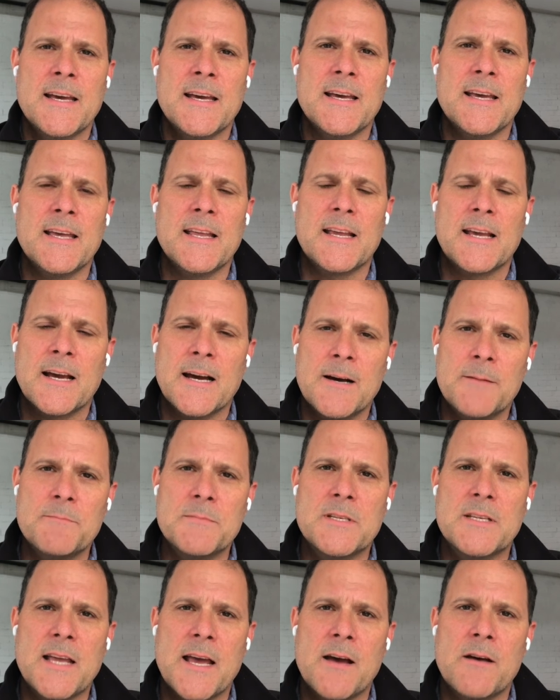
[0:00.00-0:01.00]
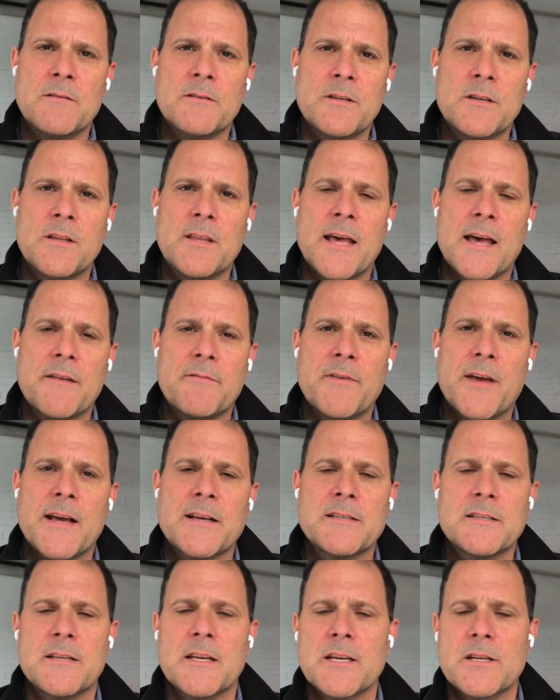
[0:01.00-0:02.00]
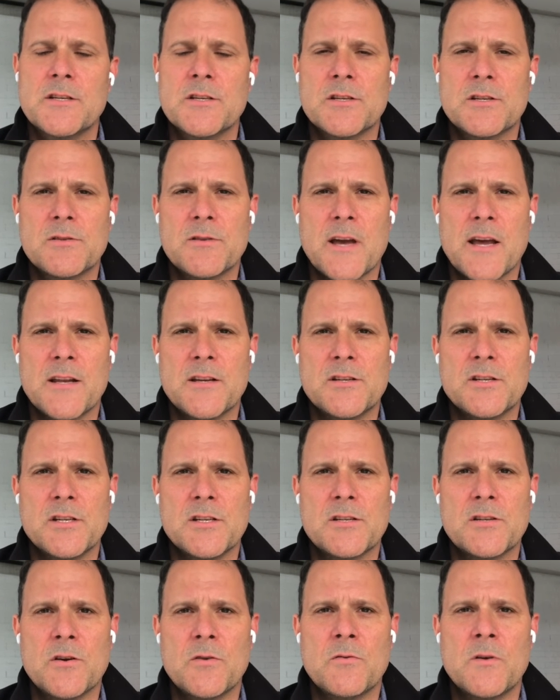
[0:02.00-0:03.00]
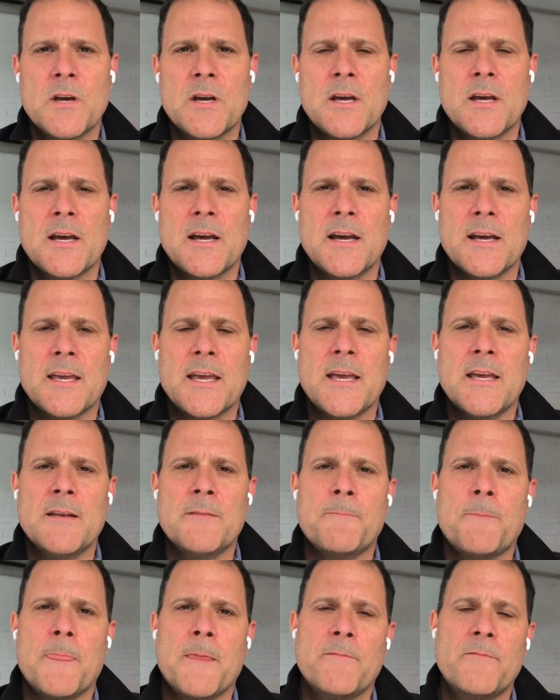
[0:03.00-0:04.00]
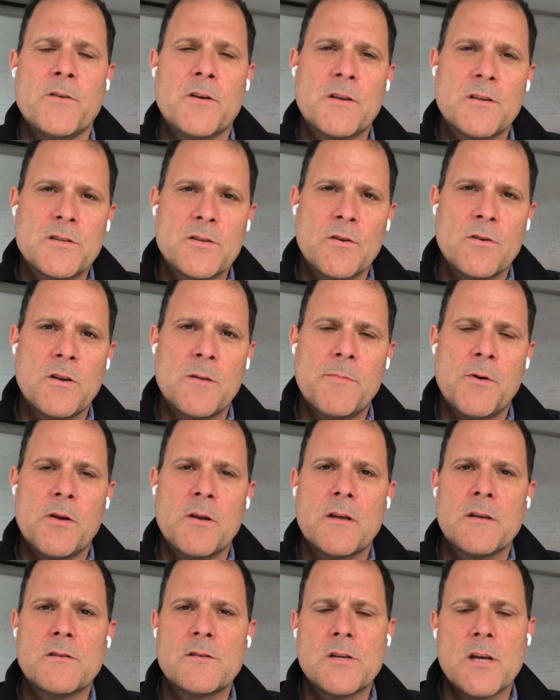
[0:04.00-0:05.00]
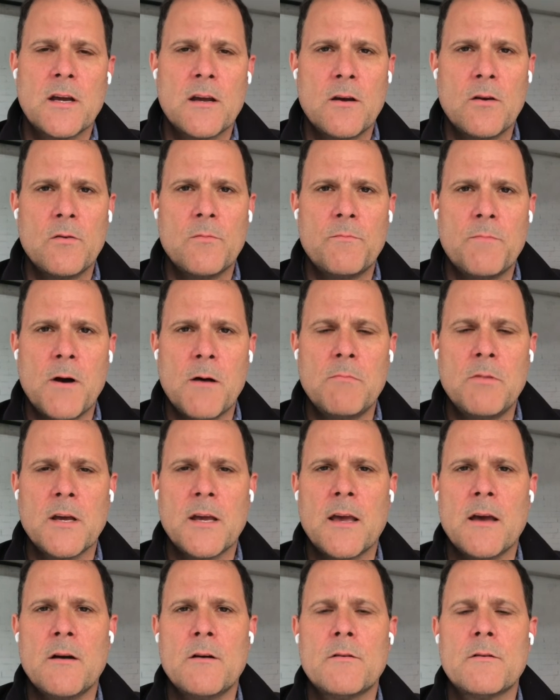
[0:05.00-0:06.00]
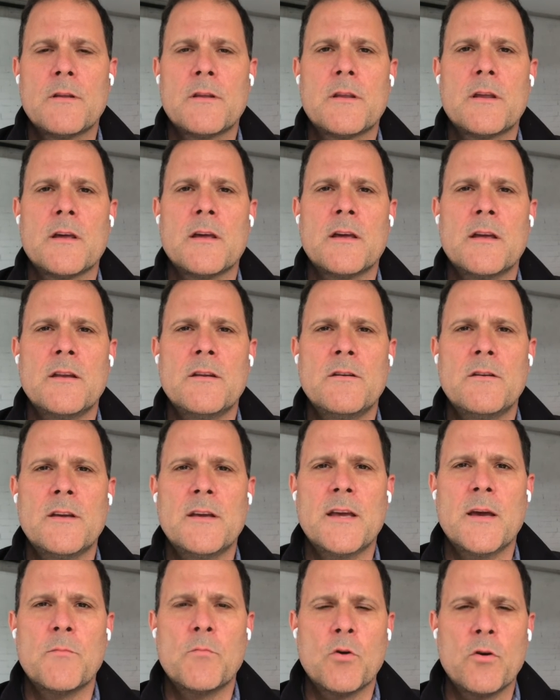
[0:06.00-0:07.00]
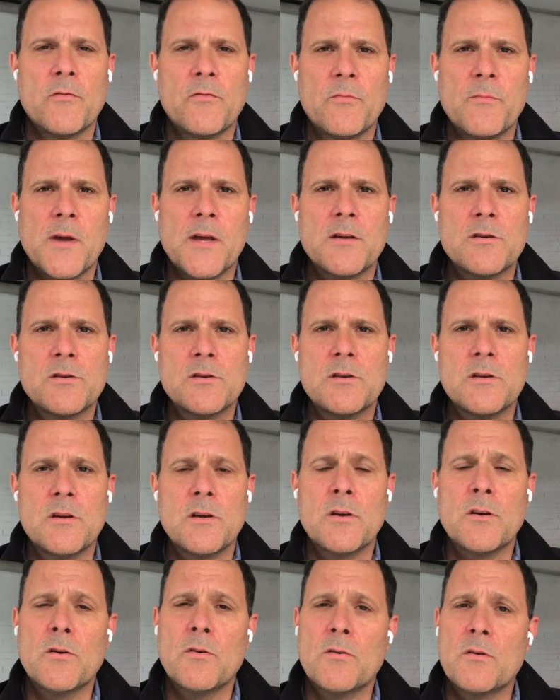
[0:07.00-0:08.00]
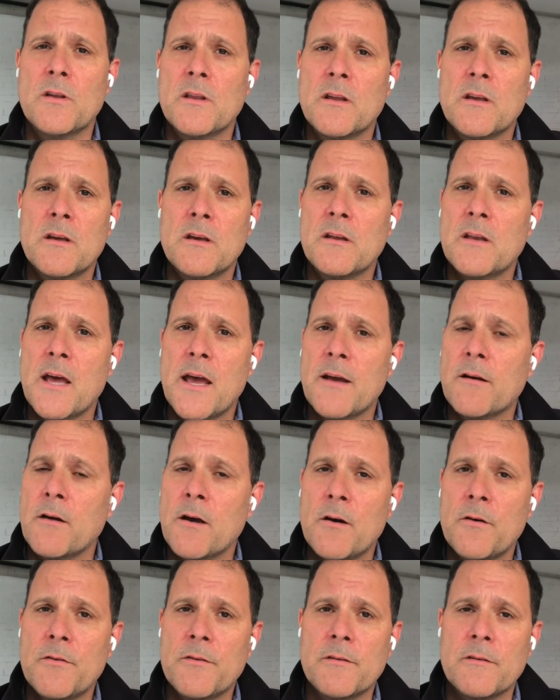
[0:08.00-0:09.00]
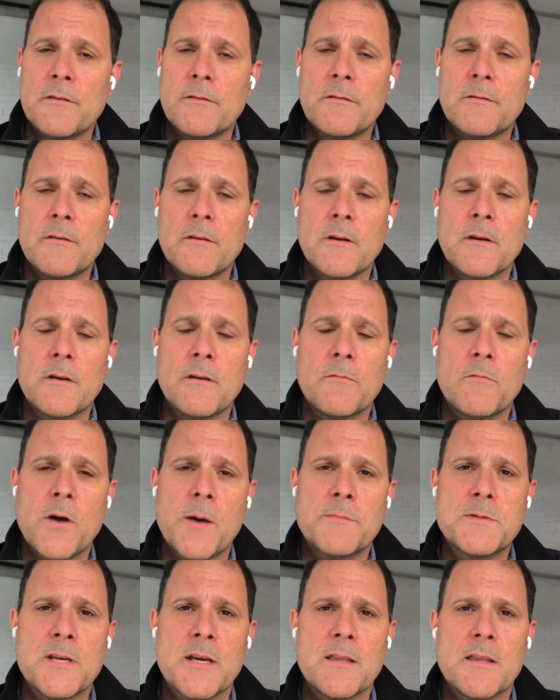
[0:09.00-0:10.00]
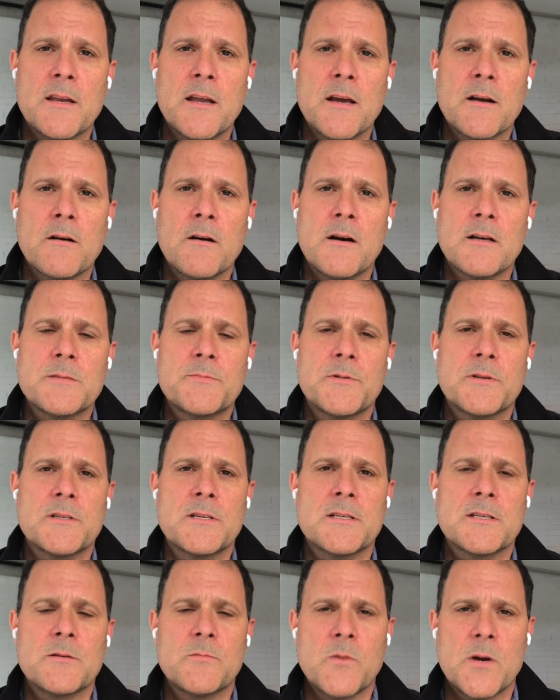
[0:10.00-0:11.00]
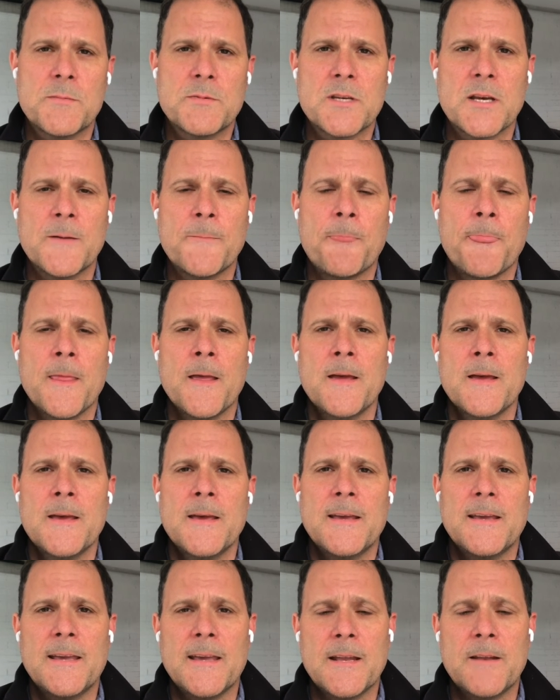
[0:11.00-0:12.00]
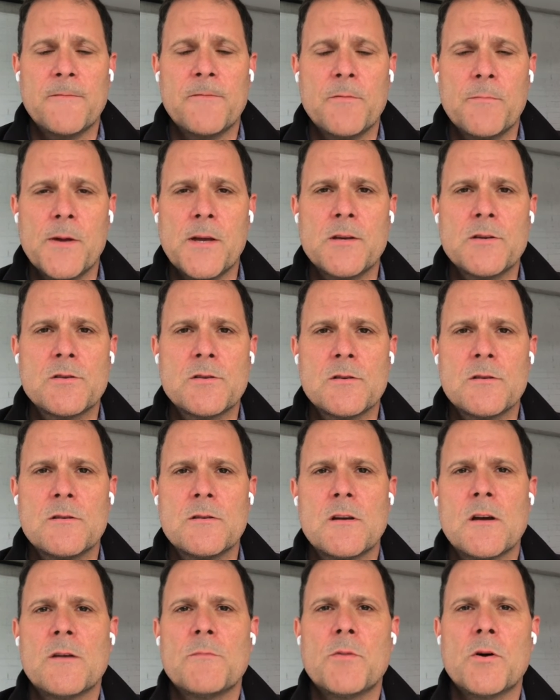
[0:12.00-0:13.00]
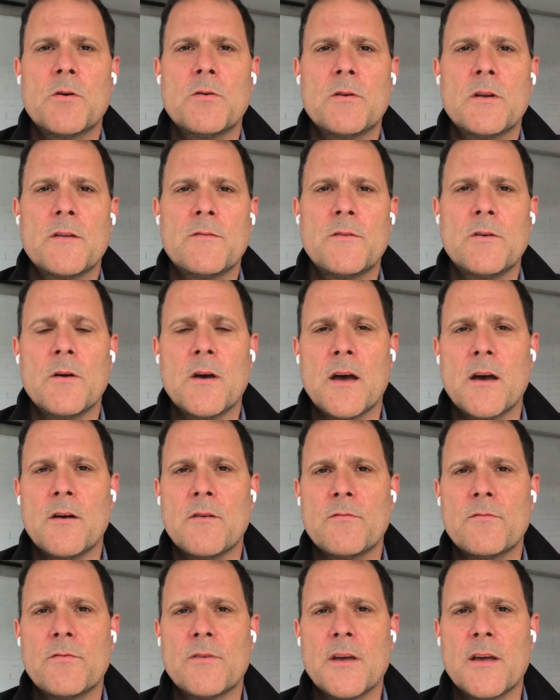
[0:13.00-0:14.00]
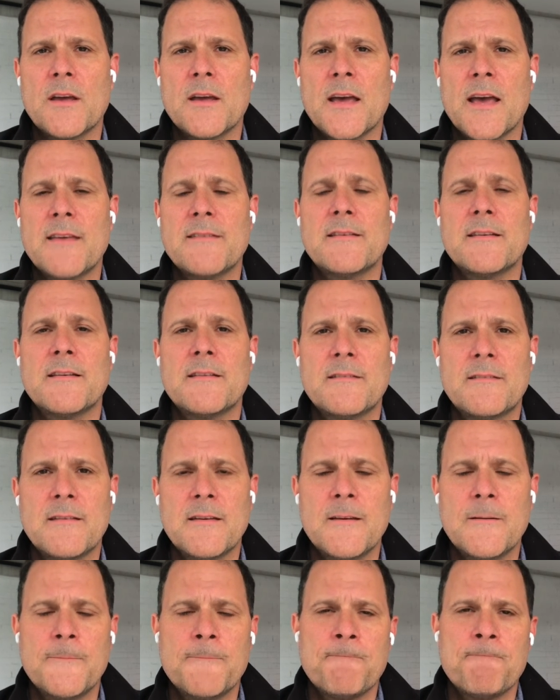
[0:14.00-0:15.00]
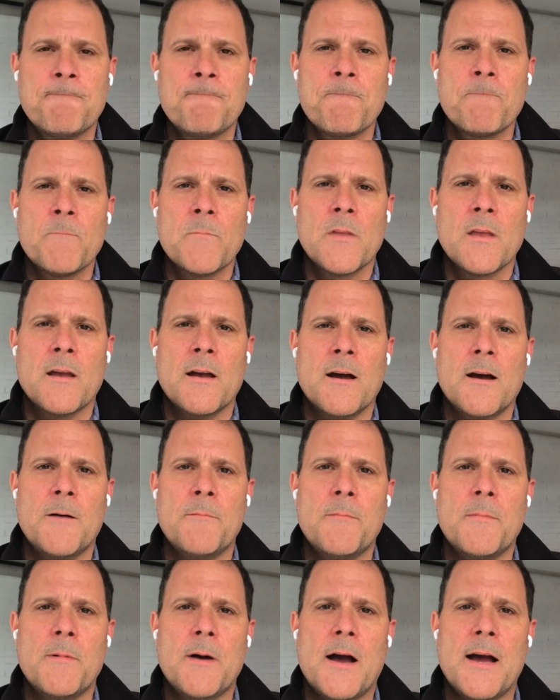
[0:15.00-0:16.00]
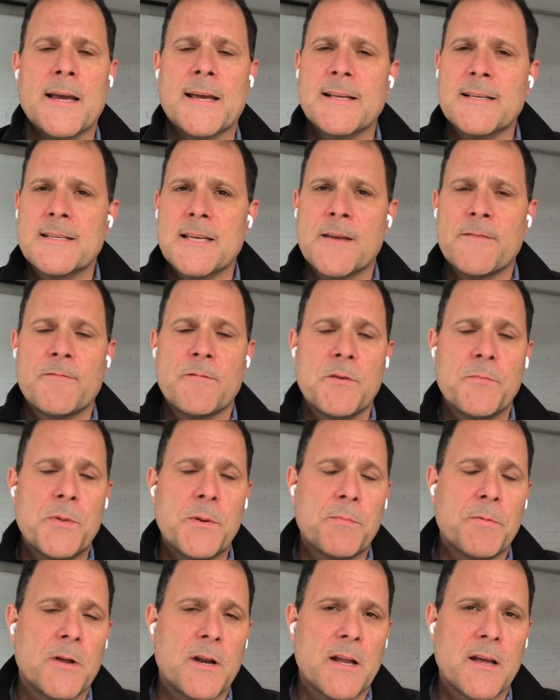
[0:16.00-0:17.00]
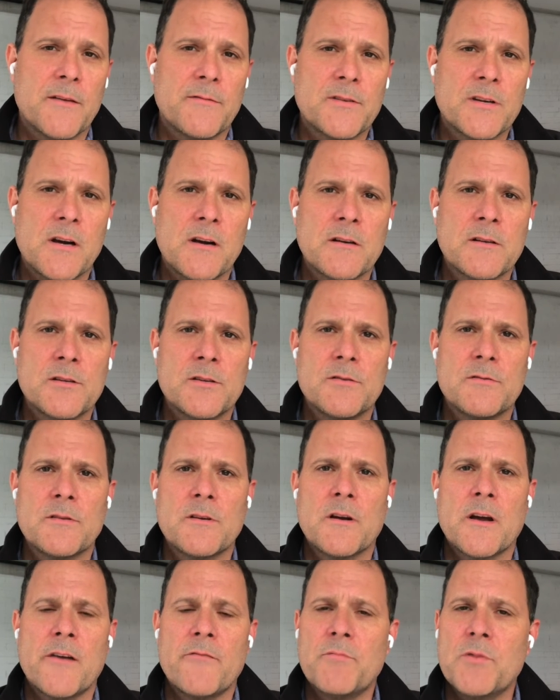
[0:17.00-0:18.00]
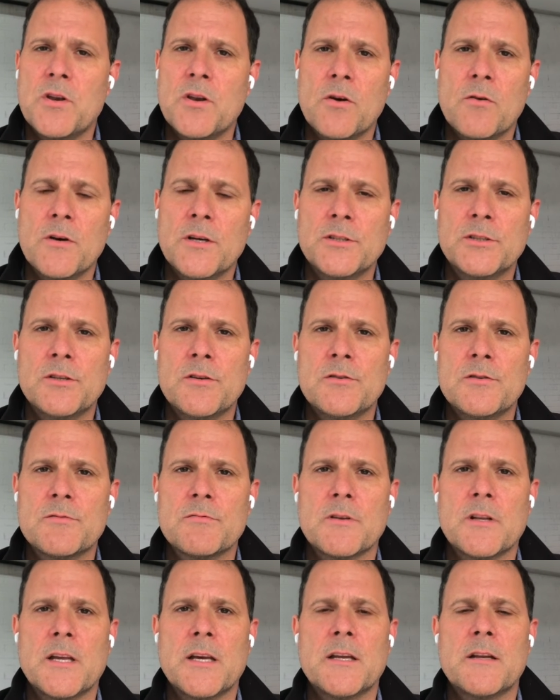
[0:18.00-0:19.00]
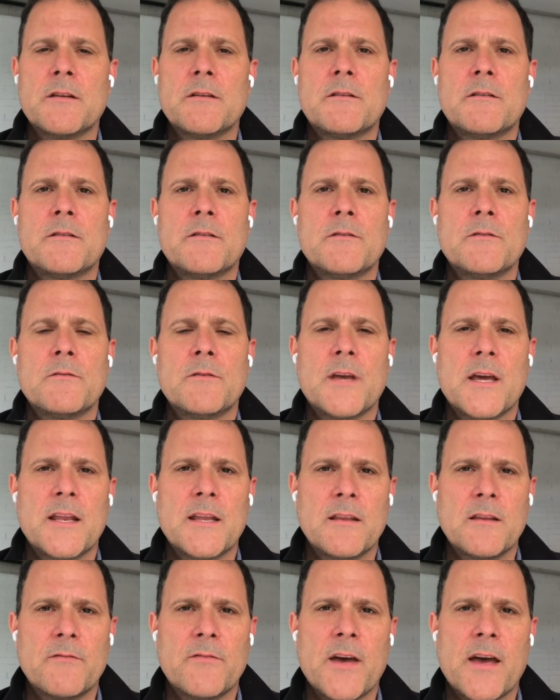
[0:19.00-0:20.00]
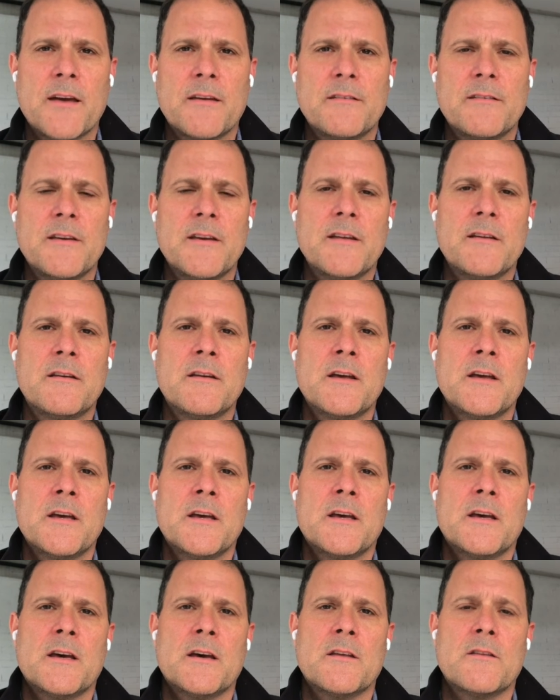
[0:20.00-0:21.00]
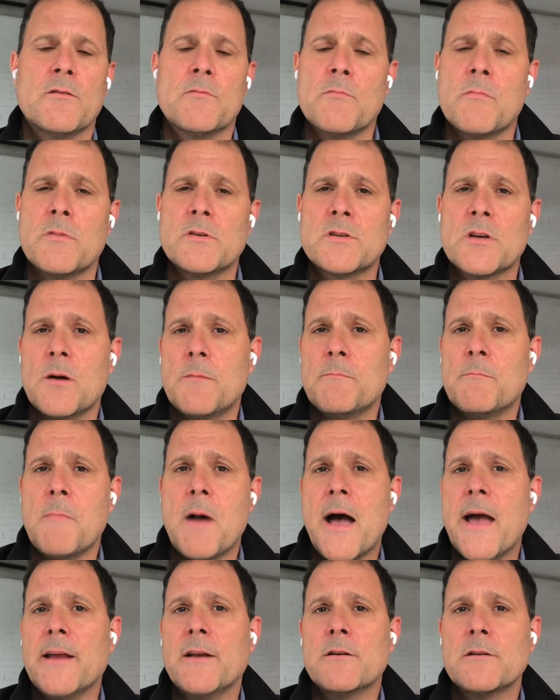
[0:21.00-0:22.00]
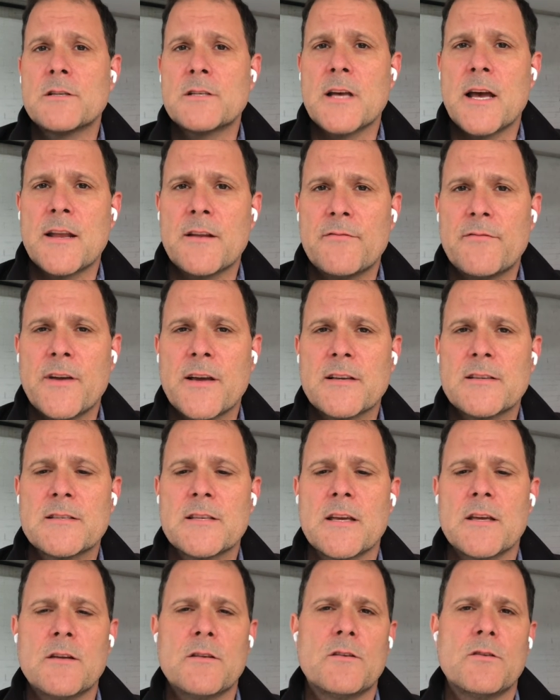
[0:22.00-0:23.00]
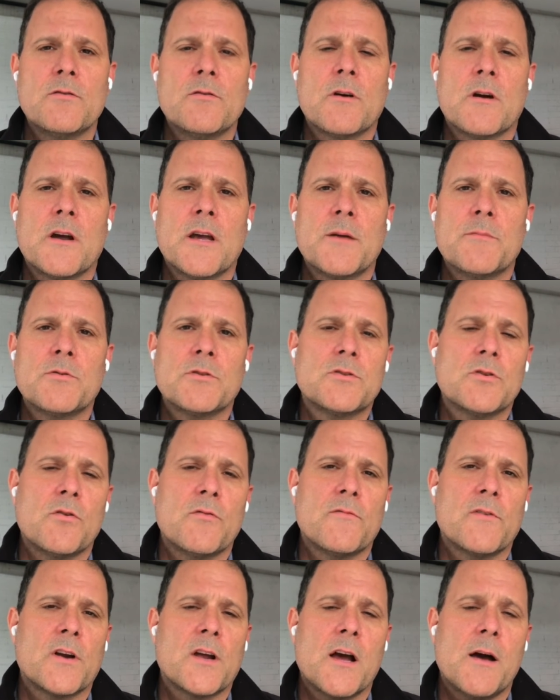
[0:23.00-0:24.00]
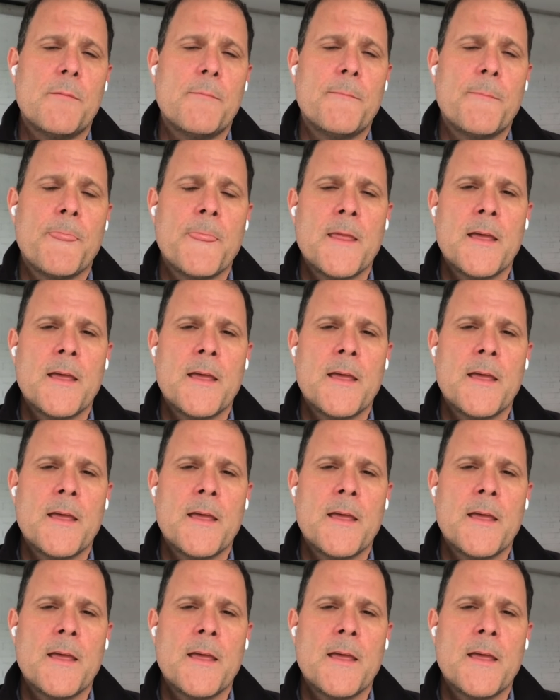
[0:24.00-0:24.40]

It comes down to that vaccination strategy. So again, if you're concerned about it, check out public health and you can get more information. You can go to the Niagara Health's website, the Niagara Hospital System website, get information about if you have a hesitancy. I can say from the people that I've talked to, there have been no issues related to getting the vaccine. There are some minor side effects that you do are able to overcome.